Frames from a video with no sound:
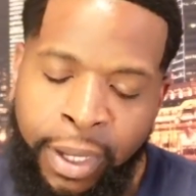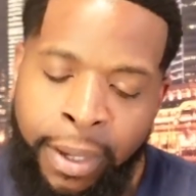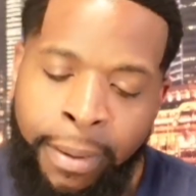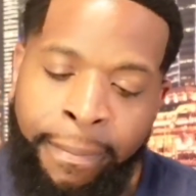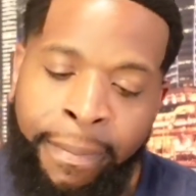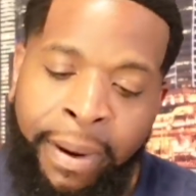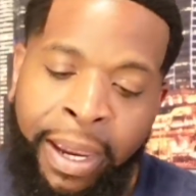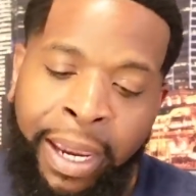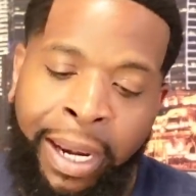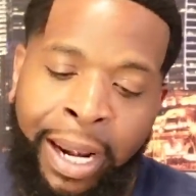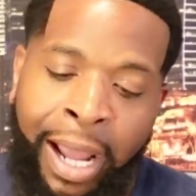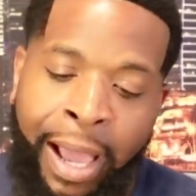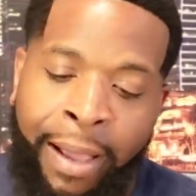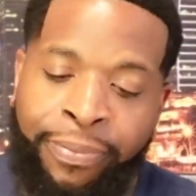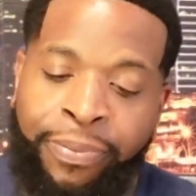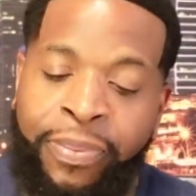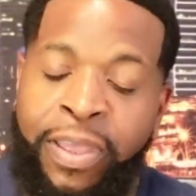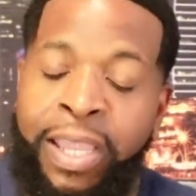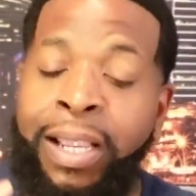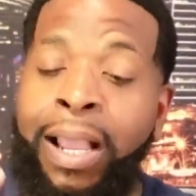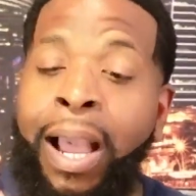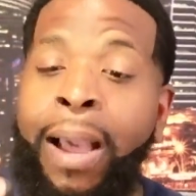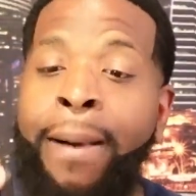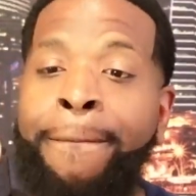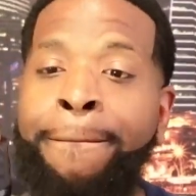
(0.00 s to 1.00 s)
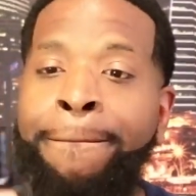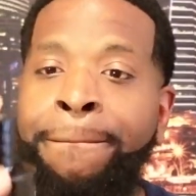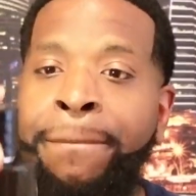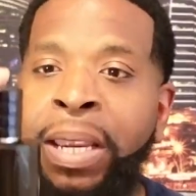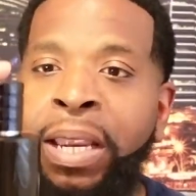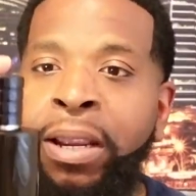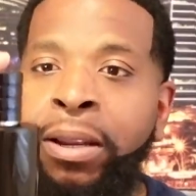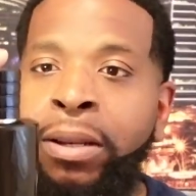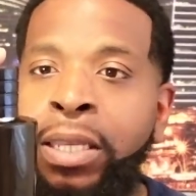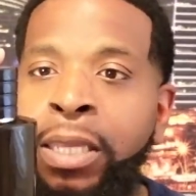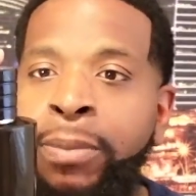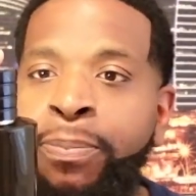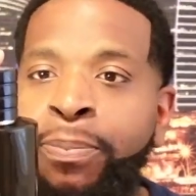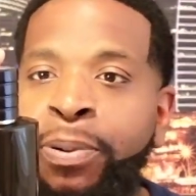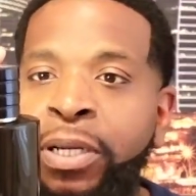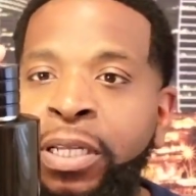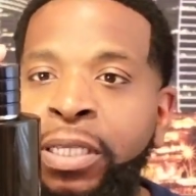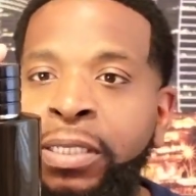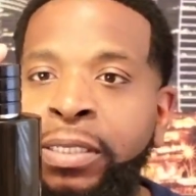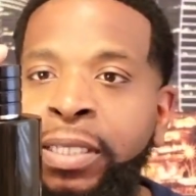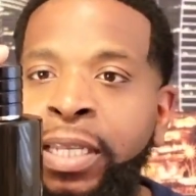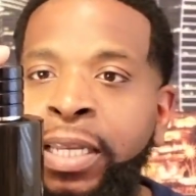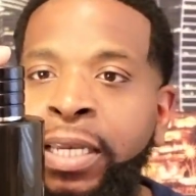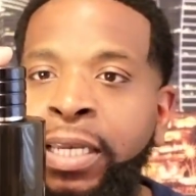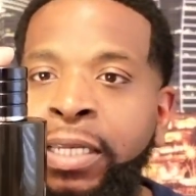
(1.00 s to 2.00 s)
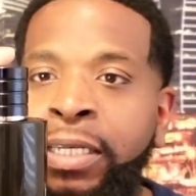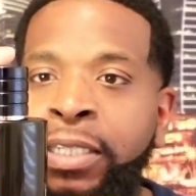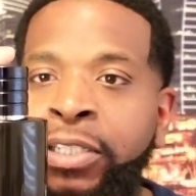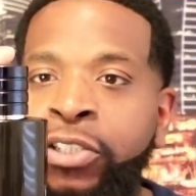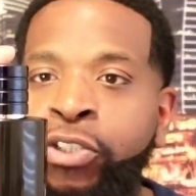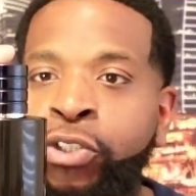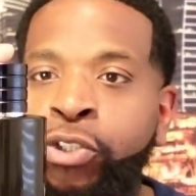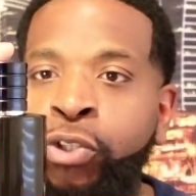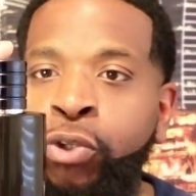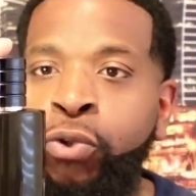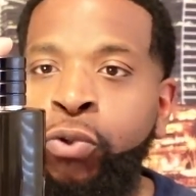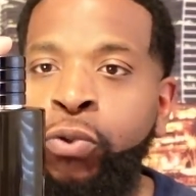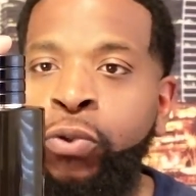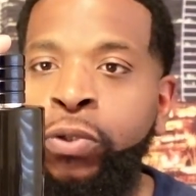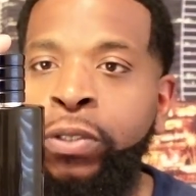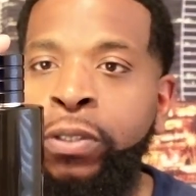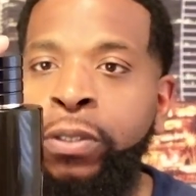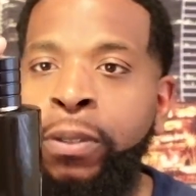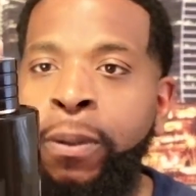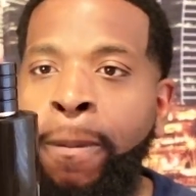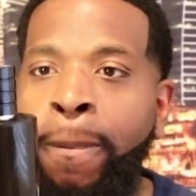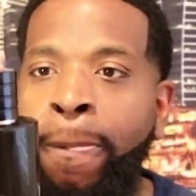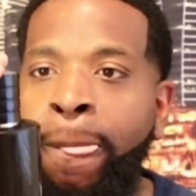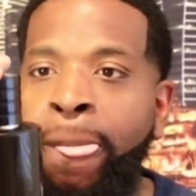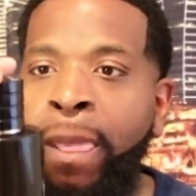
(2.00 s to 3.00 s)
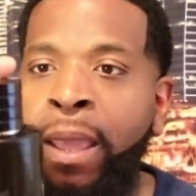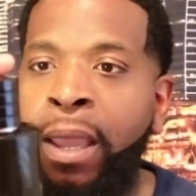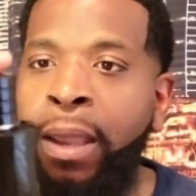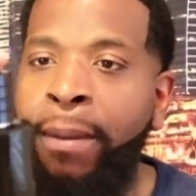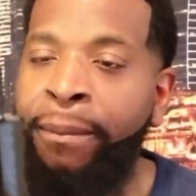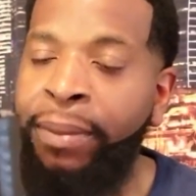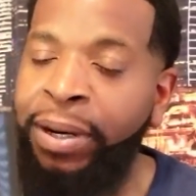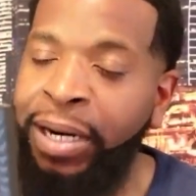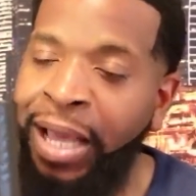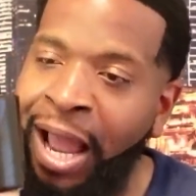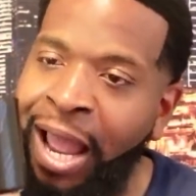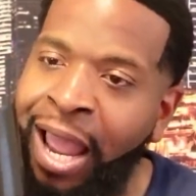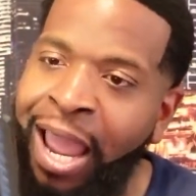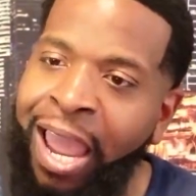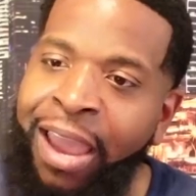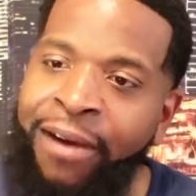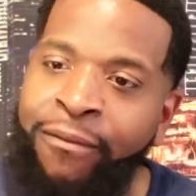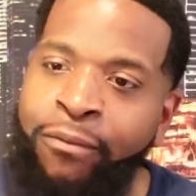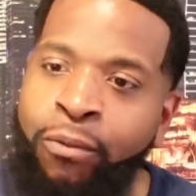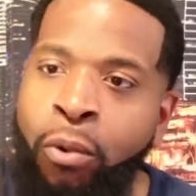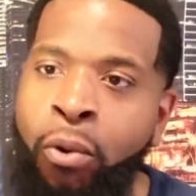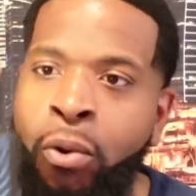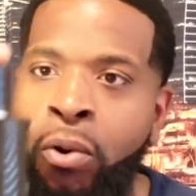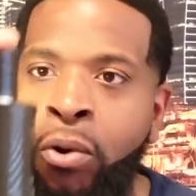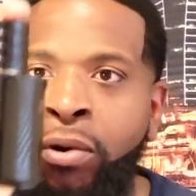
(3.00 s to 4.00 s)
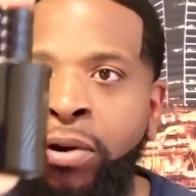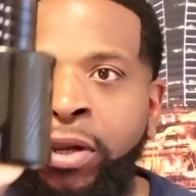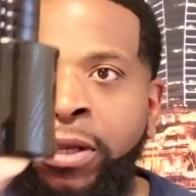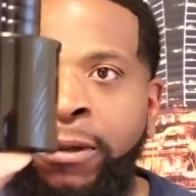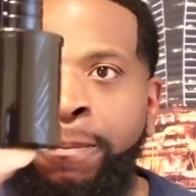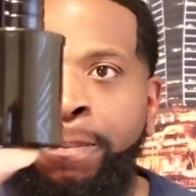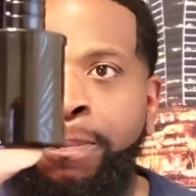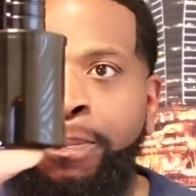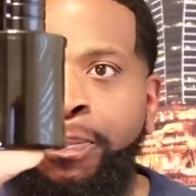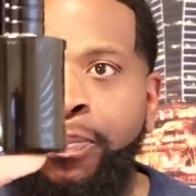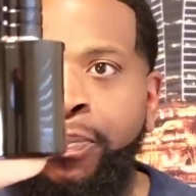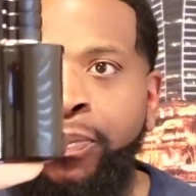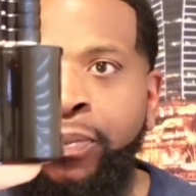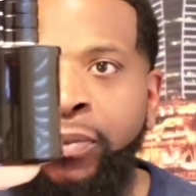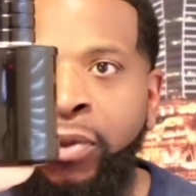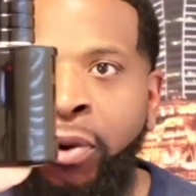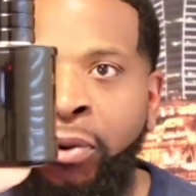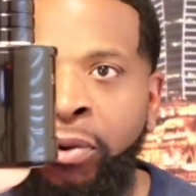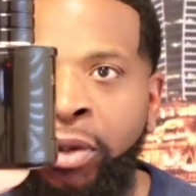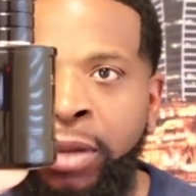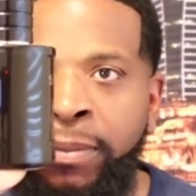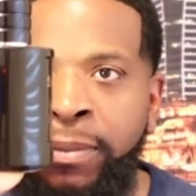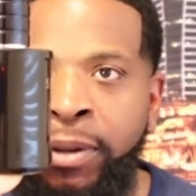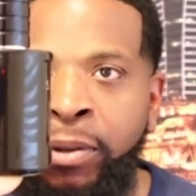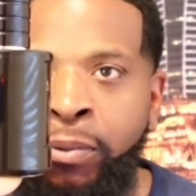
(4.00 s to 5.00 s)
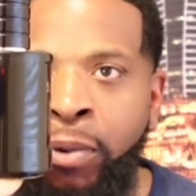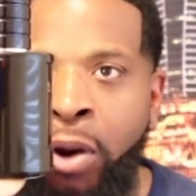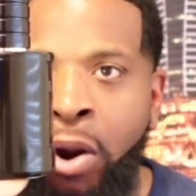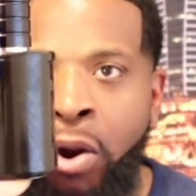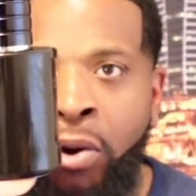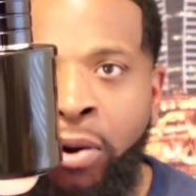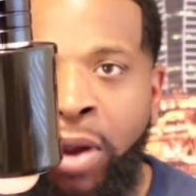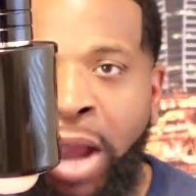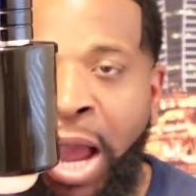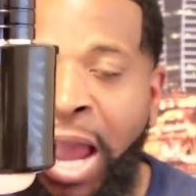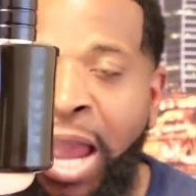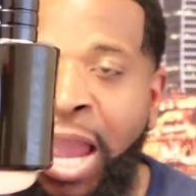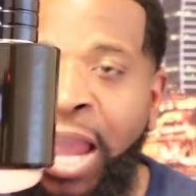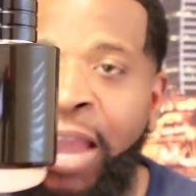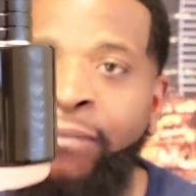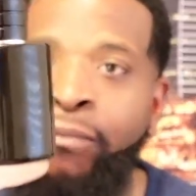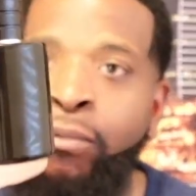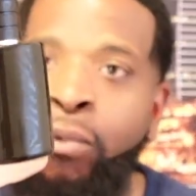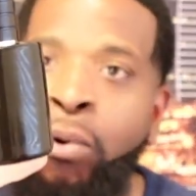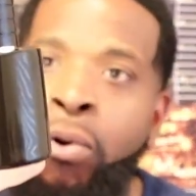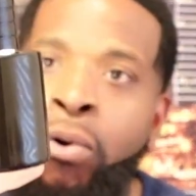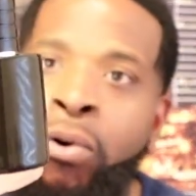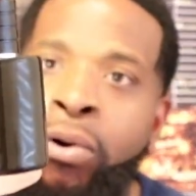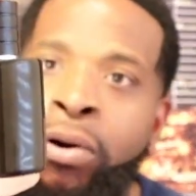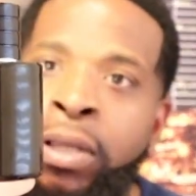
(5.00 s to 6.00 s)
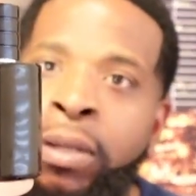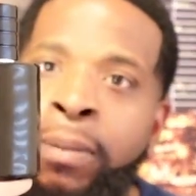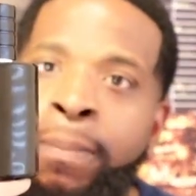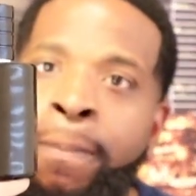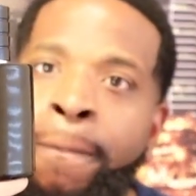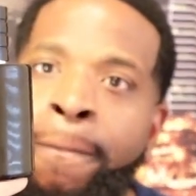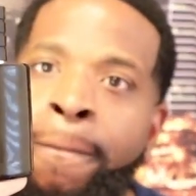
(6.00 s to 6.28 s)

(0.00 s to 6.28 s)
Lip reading: Man, I think I barely put a dent in this juice, but I have worn it. Don't get me wrong, I have worn it.